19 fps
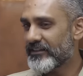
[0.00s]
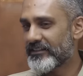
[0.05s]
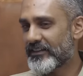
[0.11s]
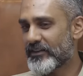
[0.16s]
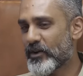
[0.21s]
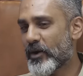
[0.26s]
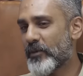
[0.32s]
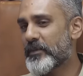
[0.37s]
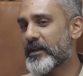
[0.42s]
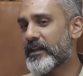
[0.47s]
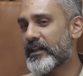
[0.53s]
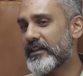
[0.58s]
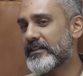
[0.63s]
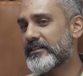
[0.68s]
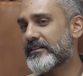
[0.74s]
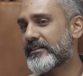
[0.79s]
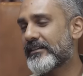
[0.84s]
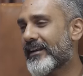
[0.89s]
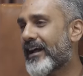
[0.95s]
the topic
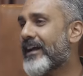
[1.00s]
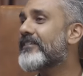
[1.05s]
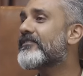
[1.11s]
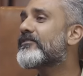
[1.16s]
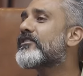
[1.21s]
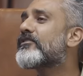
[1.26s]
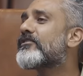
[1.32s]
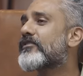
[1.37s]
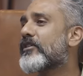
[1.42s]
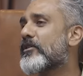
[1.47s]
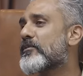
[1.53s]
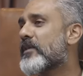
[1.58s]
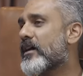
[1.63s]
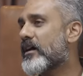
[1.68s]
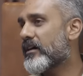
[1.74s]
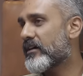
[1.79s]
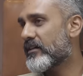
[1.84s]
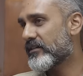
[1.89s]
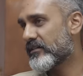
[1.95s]
is derived from
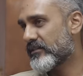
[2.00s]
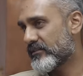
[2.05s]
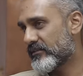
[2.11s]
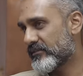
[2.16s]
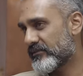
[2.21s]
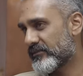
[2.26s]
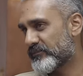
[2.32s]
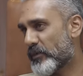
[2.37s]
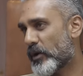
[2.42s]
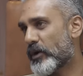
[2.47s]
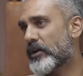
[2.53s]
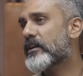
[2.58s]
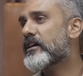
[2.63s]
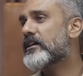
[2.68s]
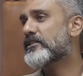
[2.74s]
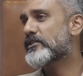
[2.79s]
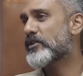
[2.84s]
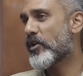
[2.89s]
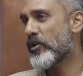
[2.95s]
our
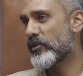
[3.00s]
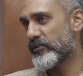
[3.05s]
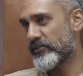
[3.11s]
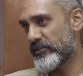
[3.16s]
podcast on